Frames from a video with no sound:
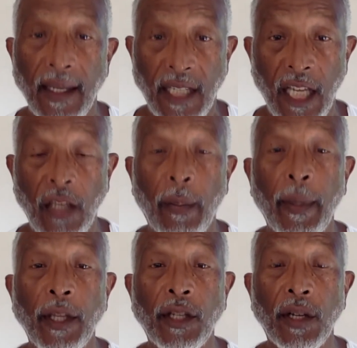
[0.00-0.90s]
take your
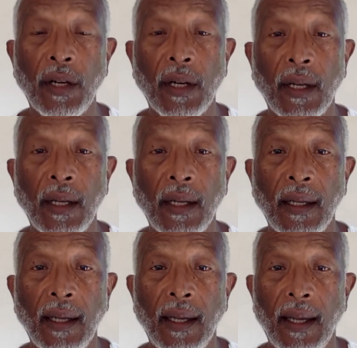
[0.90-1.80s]
picture,
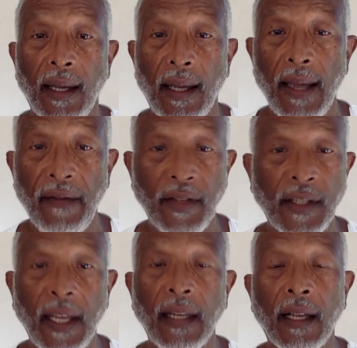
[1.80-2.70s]
have you sign a